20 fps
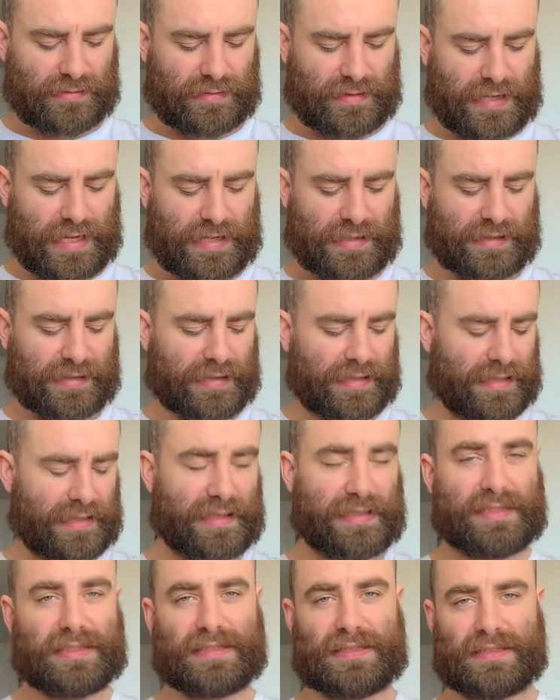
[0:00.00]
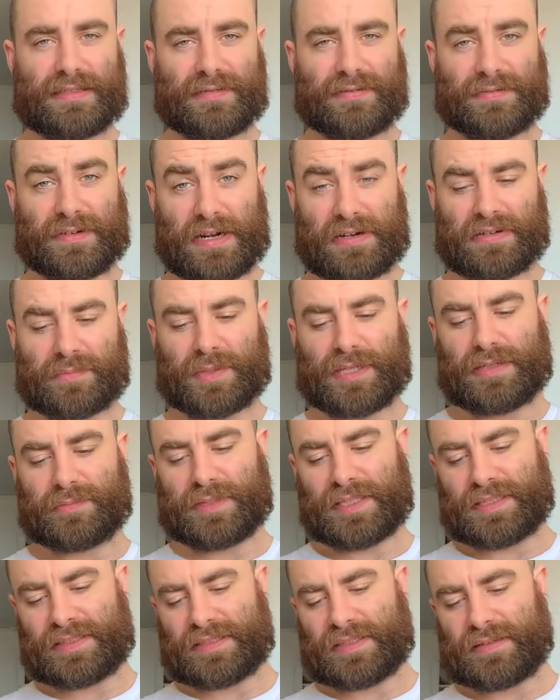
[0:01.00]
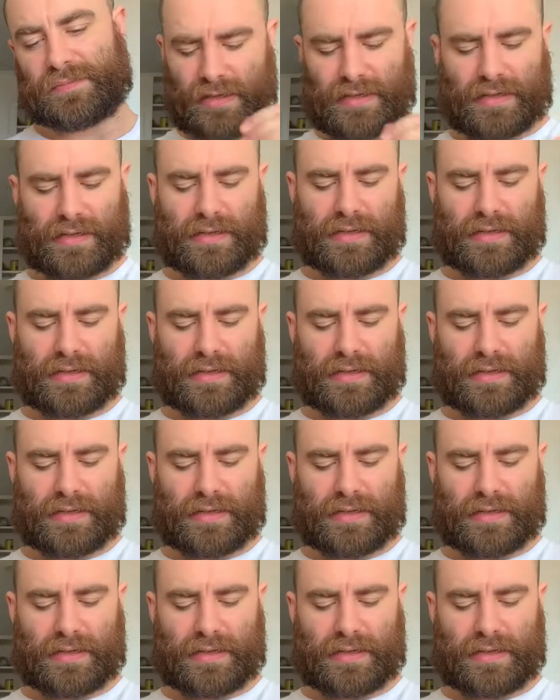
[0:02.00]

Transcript: That is frowned upon by some.